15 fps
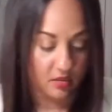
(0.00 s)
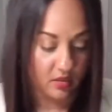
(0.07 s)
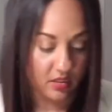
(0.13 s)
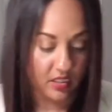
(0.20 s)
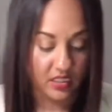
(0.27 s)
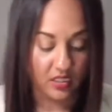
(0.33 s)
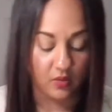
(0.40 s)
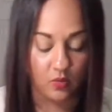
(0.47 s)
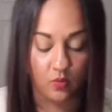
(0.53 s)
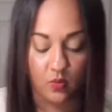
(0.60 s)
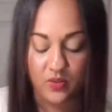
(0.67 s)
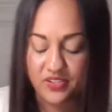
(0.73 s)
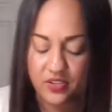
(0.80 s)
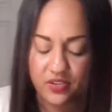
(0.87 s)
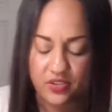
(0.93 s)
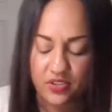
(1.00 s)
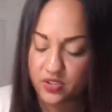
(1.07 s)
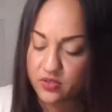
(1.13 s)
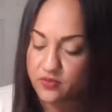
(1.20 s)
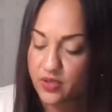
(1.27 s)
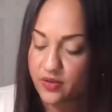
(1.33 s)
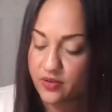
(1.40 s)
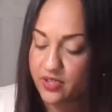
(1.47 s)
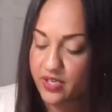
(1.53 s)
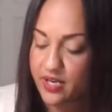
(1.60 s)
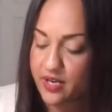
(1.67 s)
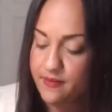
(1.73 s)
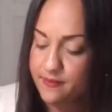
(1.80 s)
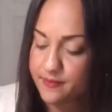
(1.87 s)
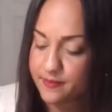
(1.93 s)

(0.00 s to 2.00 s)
the Wizards Tarot today